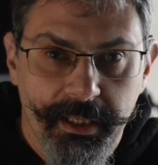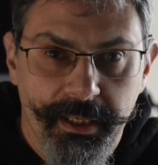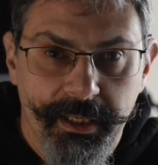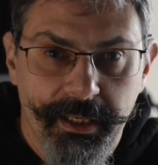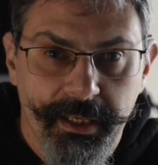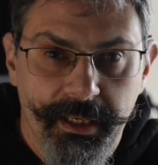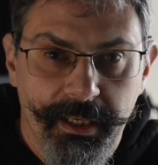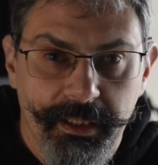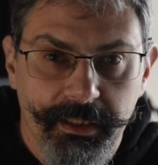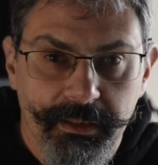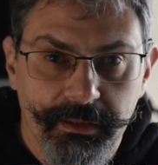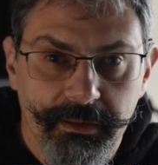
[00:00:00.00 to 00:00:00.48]

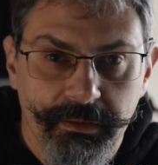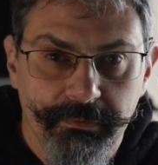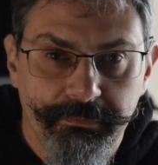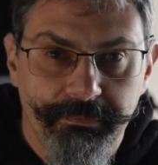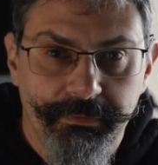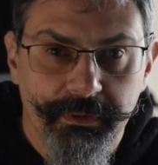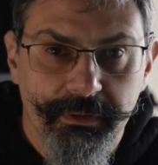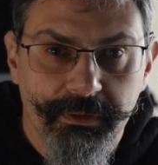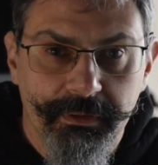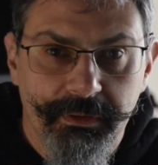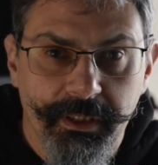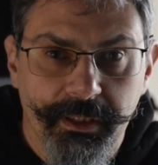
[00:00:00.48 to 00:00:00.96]

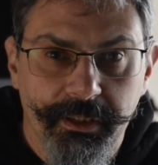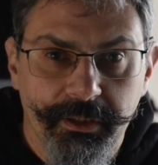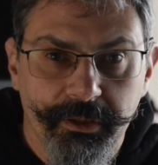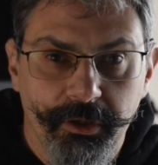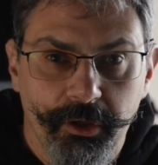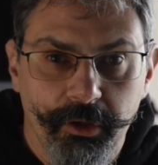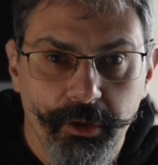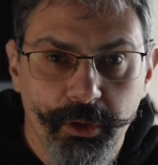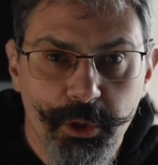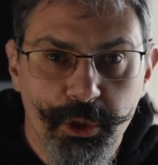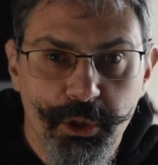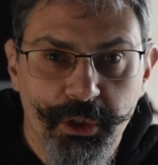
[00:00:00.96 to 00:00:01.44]
and
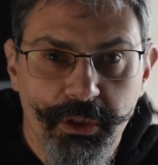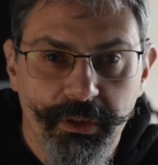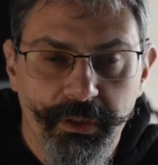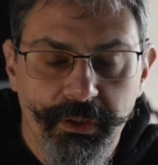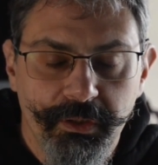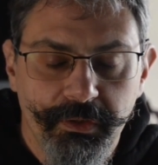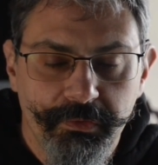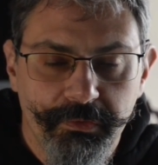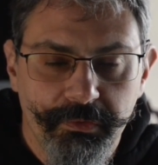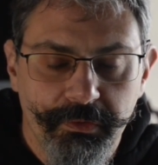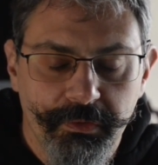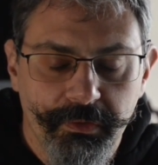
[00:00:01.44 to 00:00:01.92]

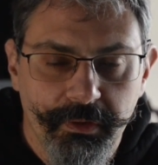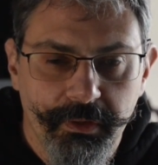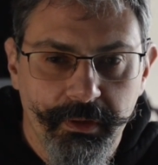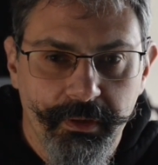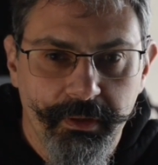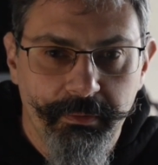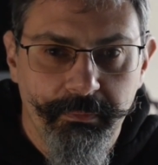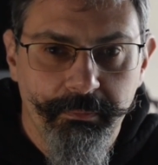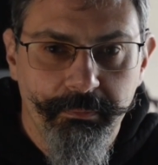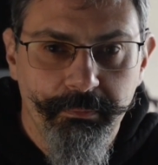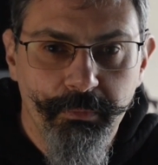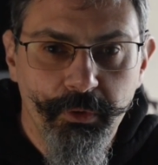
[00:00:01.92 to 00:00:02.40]
technology is uh,